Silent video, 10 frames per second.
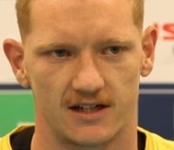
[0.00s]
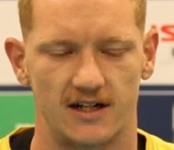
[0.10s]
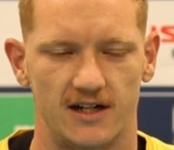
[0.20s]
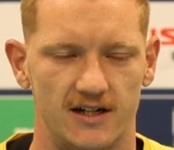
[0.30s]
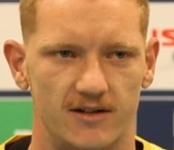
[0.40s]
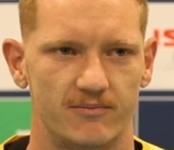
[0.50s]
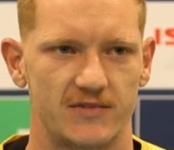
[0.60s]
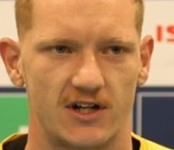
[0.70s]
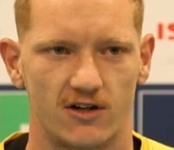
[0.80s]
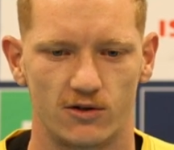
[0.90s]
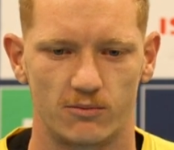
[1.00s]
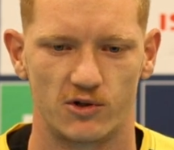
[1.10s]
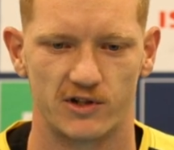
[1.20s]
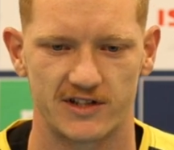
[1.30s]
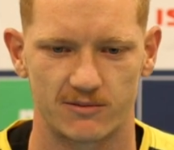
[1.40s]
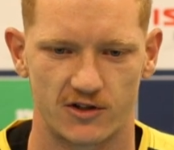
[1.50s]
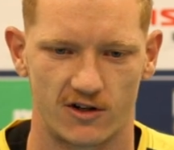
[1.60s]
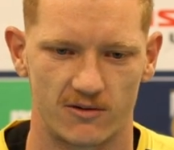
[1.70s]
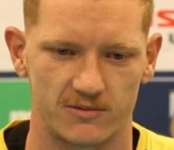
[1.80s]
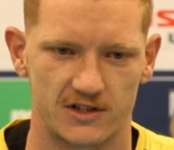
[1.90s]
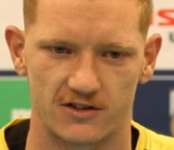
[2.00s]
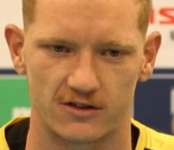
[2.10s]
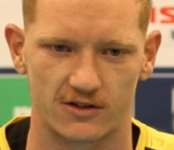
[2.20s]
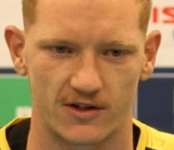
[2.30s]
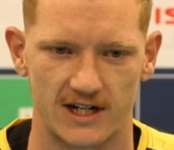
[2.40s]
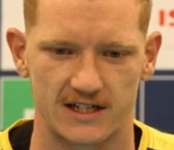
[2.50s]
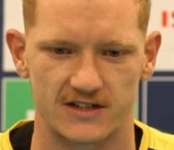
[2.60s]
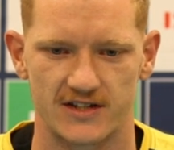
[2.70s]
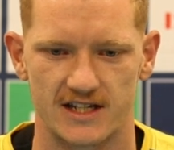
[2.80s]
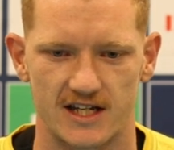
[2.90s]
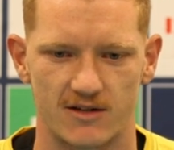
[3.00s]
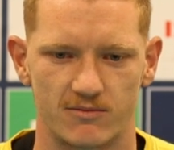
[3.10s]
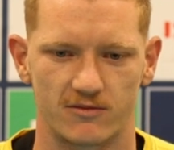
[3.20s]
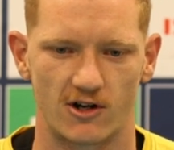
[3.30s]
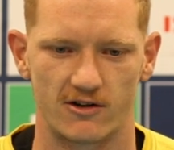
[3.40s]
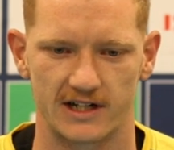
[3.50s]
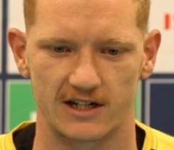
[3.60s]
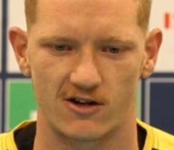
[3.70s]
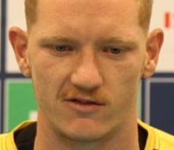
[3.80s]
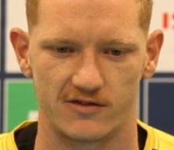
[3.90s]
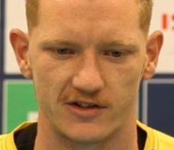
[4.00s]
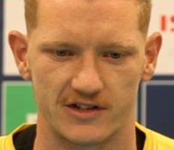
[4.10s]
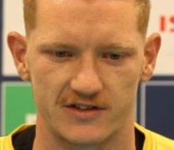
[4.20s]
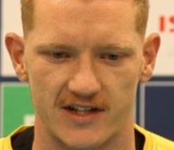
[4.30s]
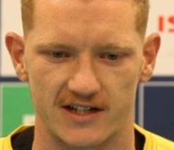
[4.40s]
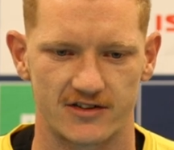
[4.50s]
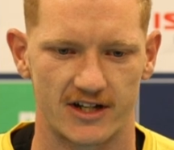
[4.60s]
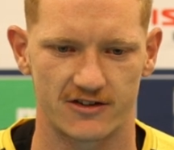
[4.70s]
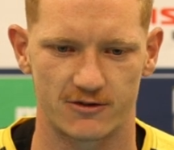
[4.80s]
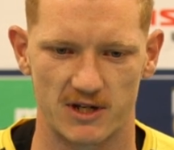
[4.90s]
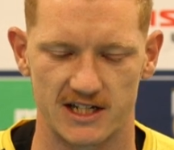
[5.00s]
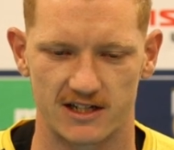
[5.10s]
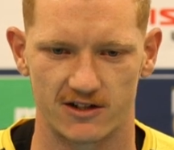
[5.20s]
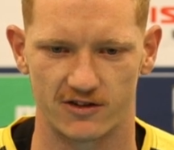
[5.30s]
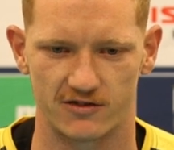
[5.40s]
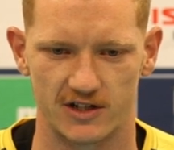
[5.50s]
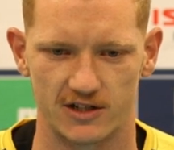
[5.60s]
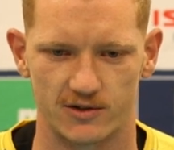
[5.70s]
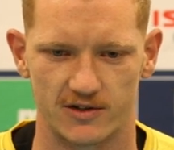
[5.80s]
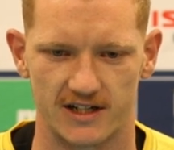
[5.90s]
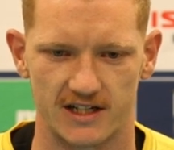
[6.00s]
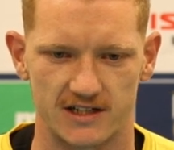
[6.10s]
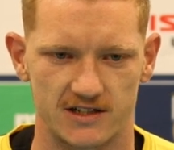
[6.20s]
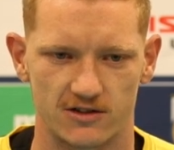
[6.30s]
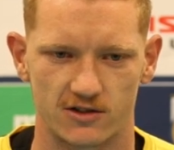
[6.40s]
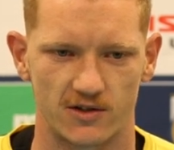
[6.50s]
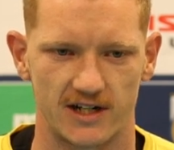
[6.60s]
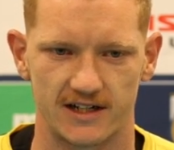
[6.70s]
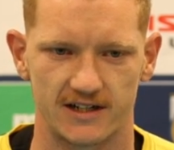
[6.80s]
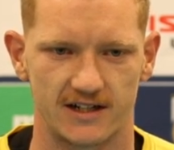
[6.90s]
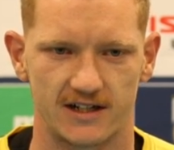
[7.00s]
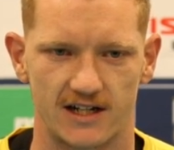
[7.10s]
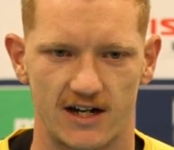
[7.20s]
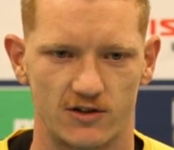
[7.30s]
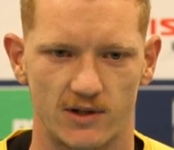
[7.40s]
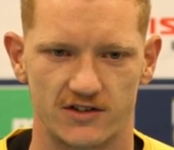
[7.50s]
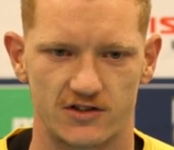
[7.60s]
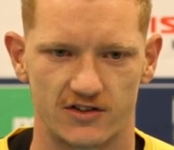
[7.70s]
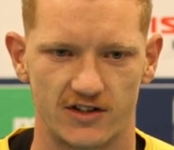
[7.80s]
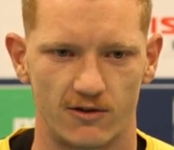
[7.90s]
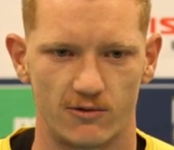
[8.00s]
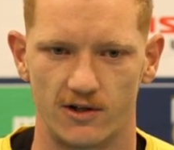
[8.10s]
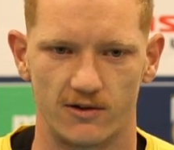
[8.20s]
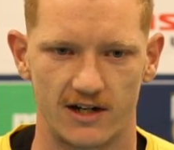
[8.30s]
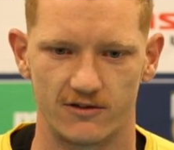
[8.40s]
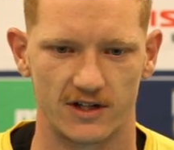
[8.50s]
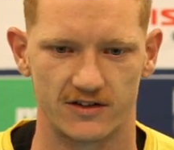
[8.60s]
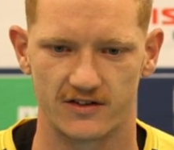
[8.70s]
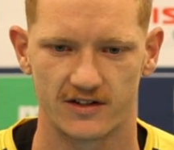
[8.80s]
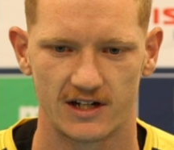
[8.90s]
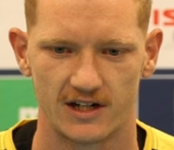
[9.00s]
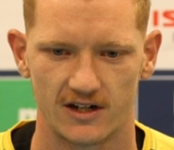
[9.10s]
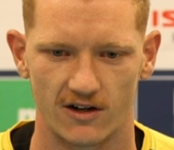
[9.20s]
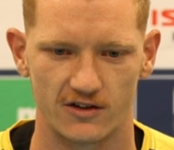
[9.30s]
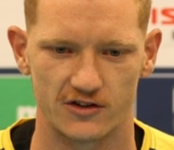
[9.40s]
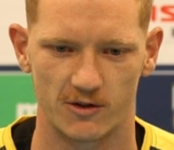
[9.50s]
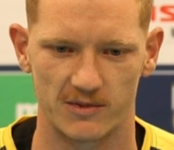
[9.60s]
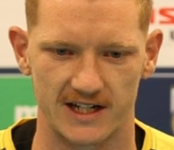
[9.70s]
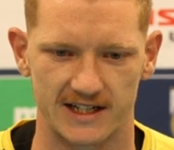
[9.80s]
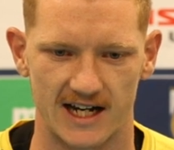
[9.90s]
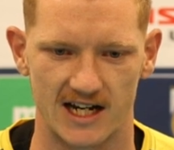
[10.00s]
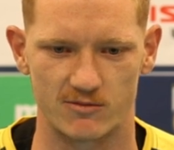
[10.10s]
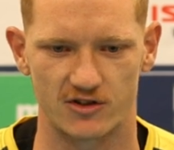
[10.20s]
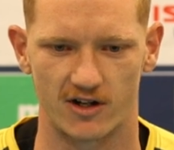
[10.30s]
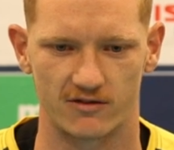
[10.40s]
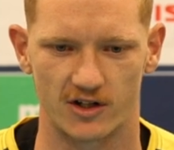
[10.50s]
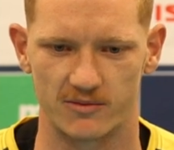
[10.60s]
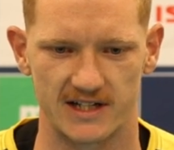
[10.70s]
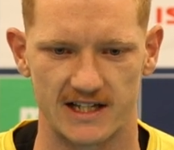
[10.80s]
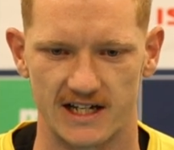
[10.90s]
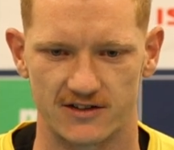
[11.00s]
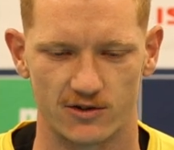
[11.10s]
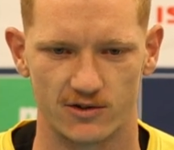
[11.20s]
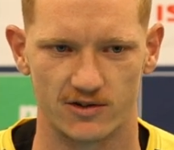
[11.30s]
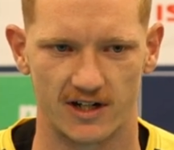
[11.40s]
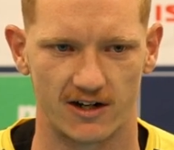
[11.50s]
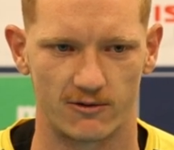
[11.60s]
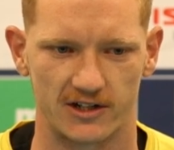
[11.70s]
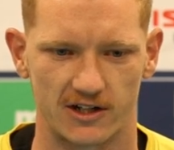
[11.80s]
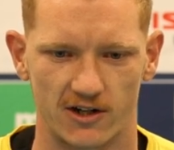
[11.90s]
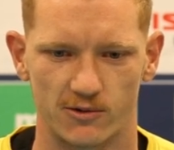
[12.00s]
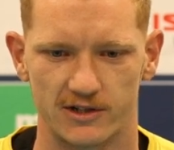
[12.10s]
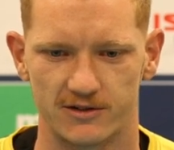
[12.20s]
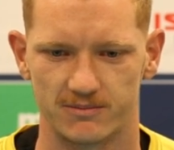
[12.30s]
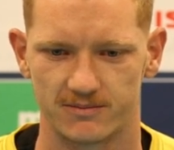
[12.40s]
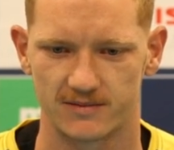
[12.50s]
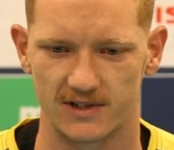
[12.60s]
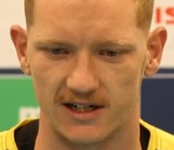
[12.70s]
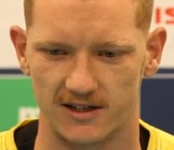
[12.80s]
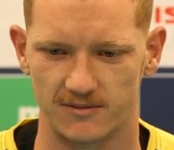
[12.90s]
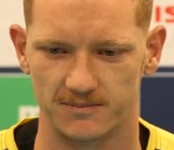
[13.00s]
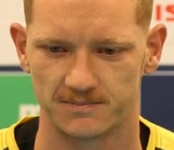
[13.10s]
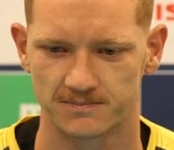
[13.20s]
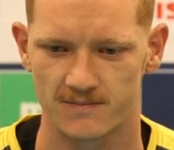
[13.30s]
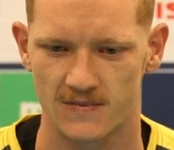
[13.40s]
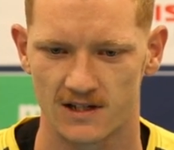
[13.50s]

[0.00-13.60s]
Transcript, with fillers: um, you know all the boys up top. You just look around, you see them growing in confidence. They start speaking on the field, and then you look around and everyone's just like, well, everyone's on the top of their game, so I've got to be there too, and I want to go with them. Um,